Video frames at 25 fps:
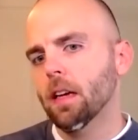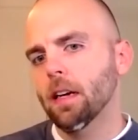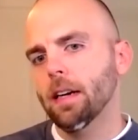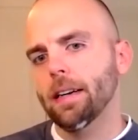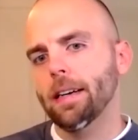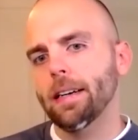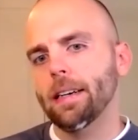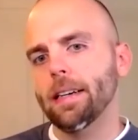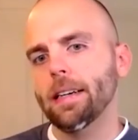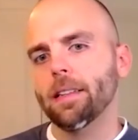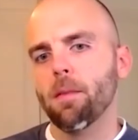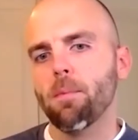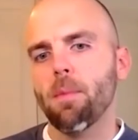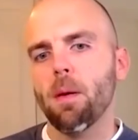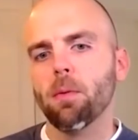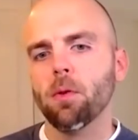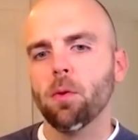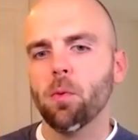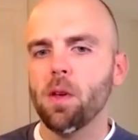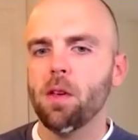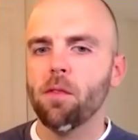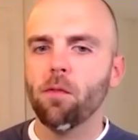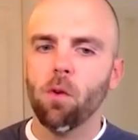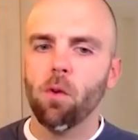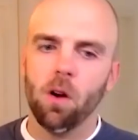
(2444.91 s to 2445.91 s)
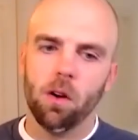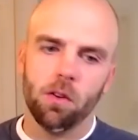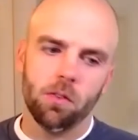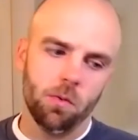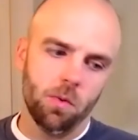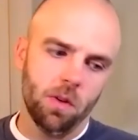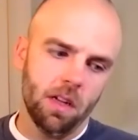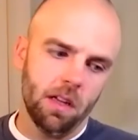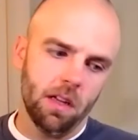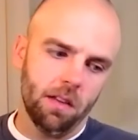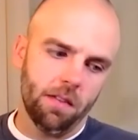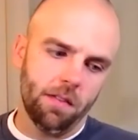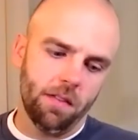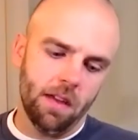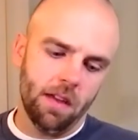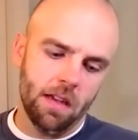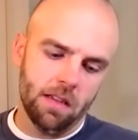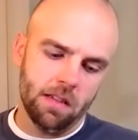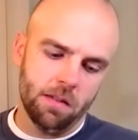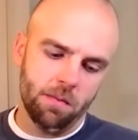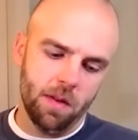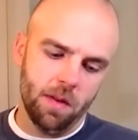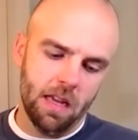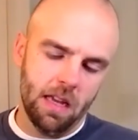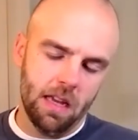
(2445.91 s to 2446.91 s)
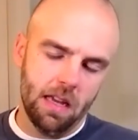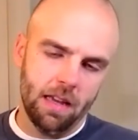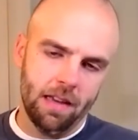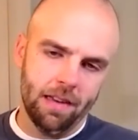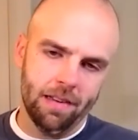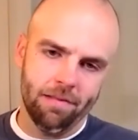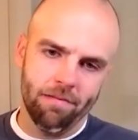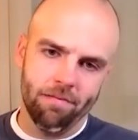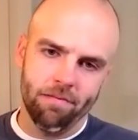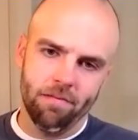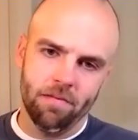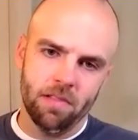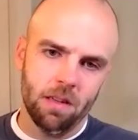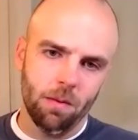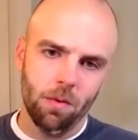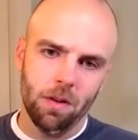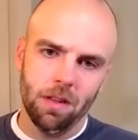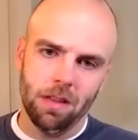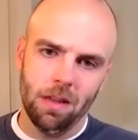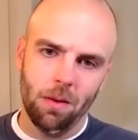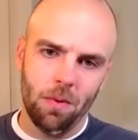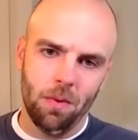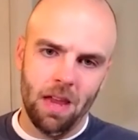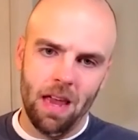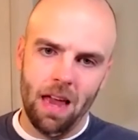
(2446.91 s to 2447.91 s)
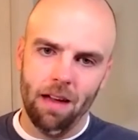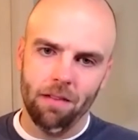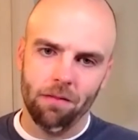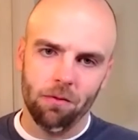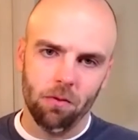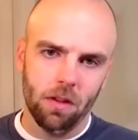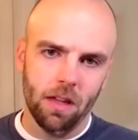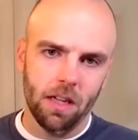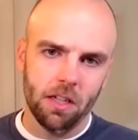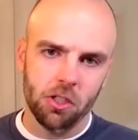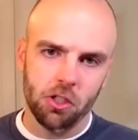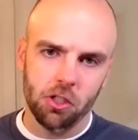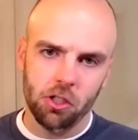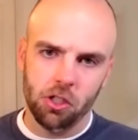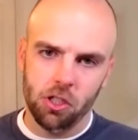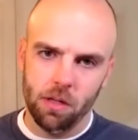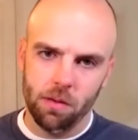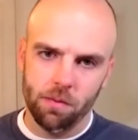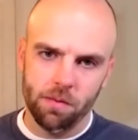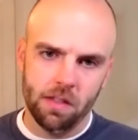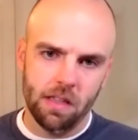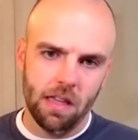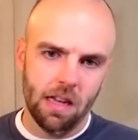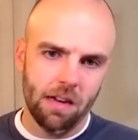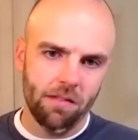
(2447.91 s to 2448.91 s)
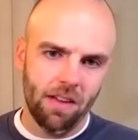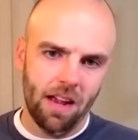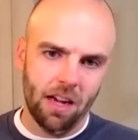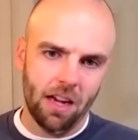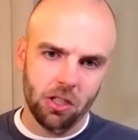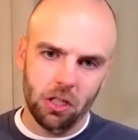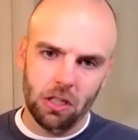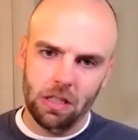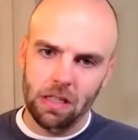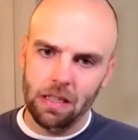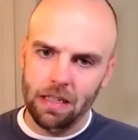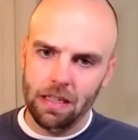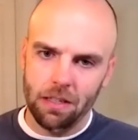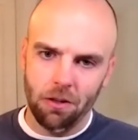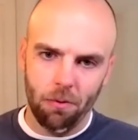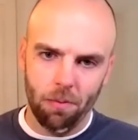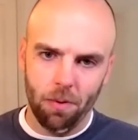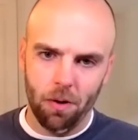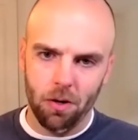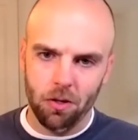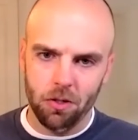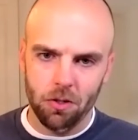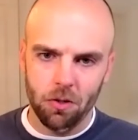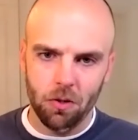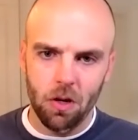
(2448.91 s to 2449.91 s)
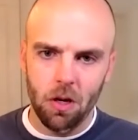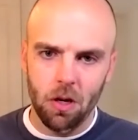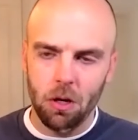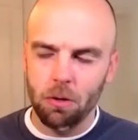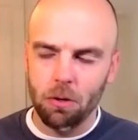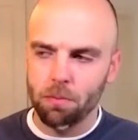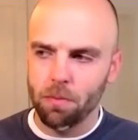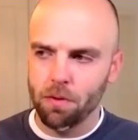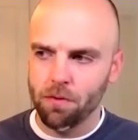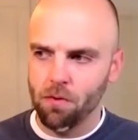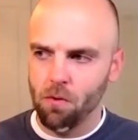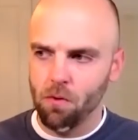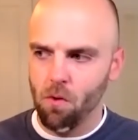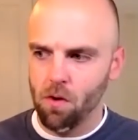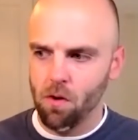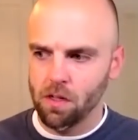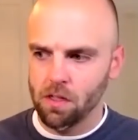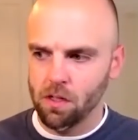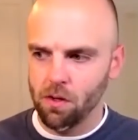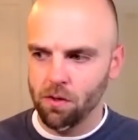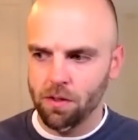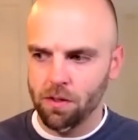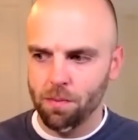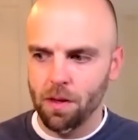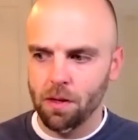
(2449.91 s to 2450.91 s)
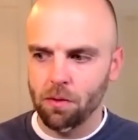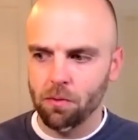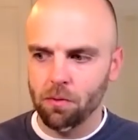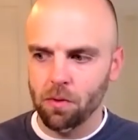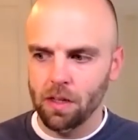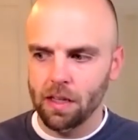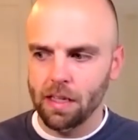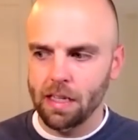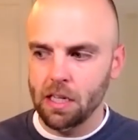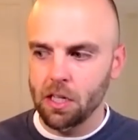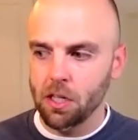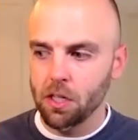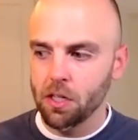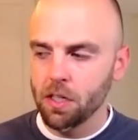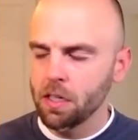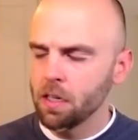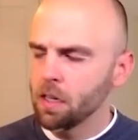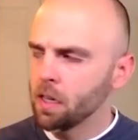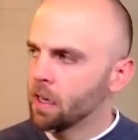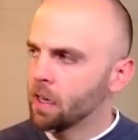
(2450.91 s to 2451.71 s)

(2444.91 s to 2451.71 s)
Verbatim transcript: Uh, the people we've worked with has been someone that we have relationships that have actually cleaned our personal home before, and so it's been really good.